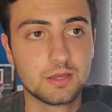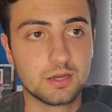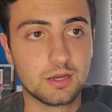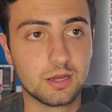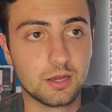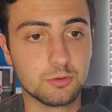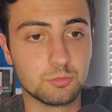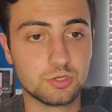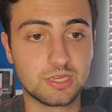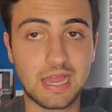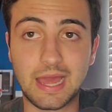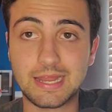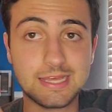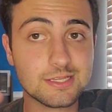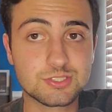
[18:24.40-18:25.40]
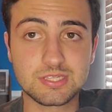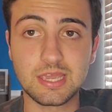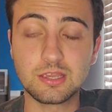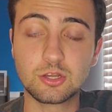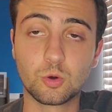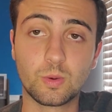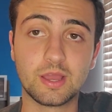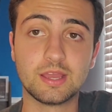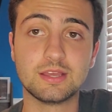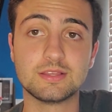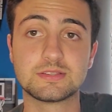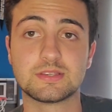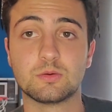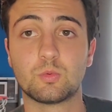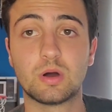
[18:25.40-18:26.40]
And we got his
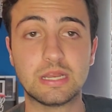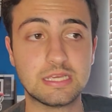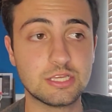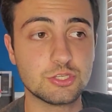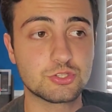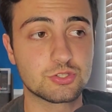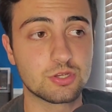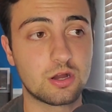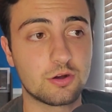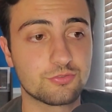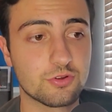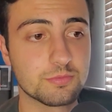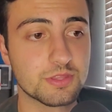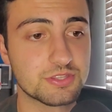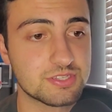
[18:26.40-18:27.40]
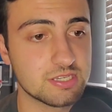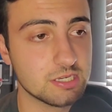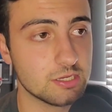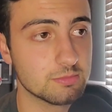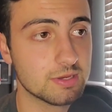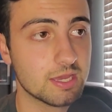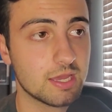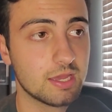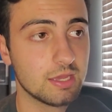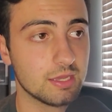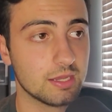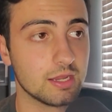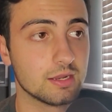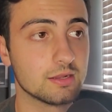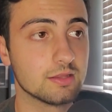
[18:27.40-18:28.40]
takeaways and what he saw from the team
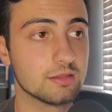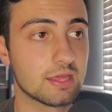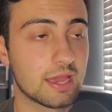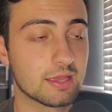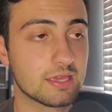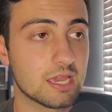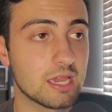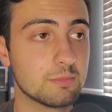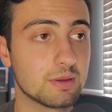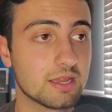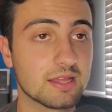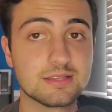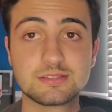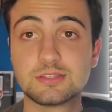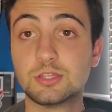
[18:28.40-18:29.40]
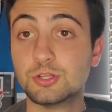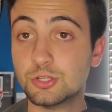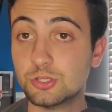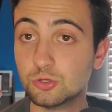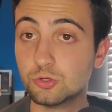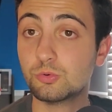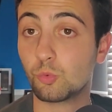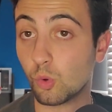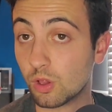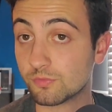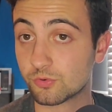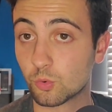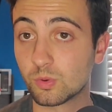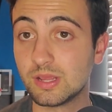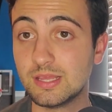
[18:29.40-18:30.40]
in that game against the new
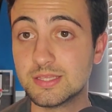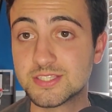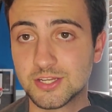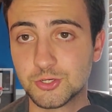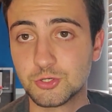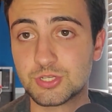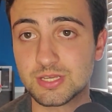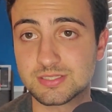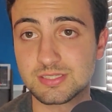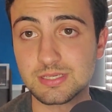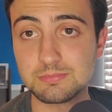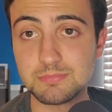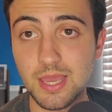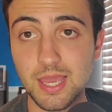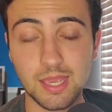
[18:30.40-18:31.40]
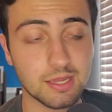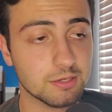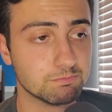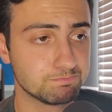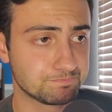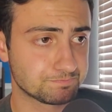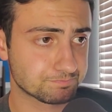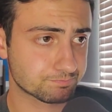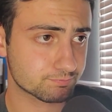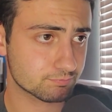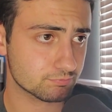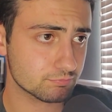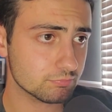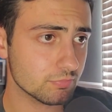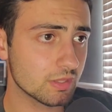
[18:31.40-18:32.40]
Wolverines under Dusty May.
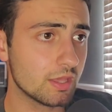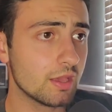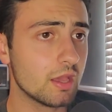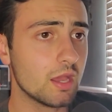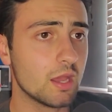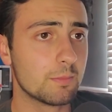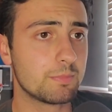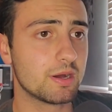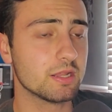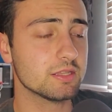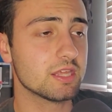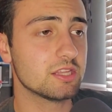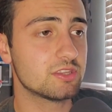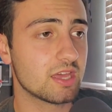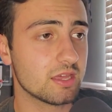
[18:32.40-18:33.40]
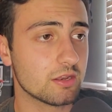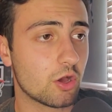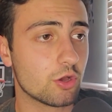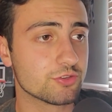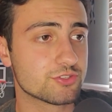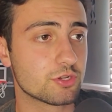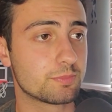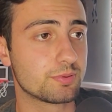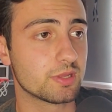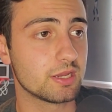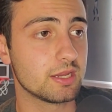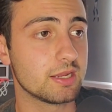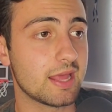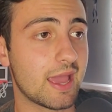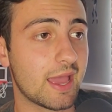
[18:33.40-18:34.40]
But they then also
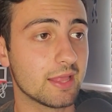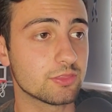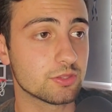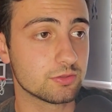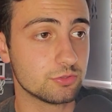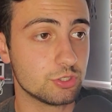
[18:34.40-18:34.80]
played at